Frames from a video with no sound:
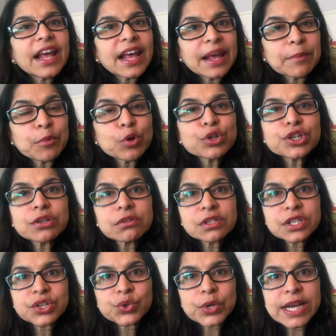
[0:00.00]
Emotional
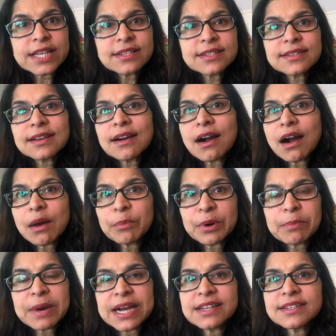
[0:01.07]
stress
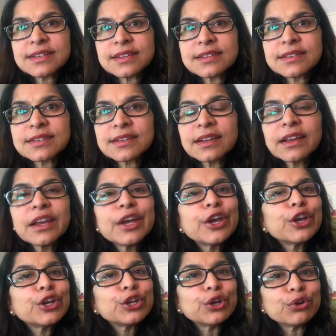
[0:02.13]
compromises
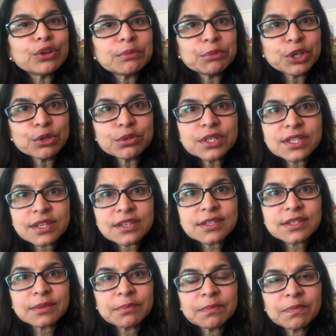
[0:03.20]
your immune
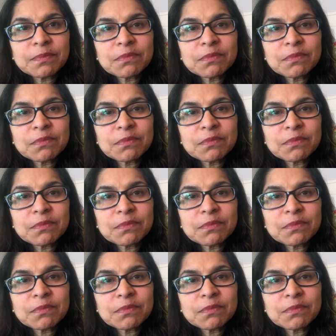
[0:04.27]
system,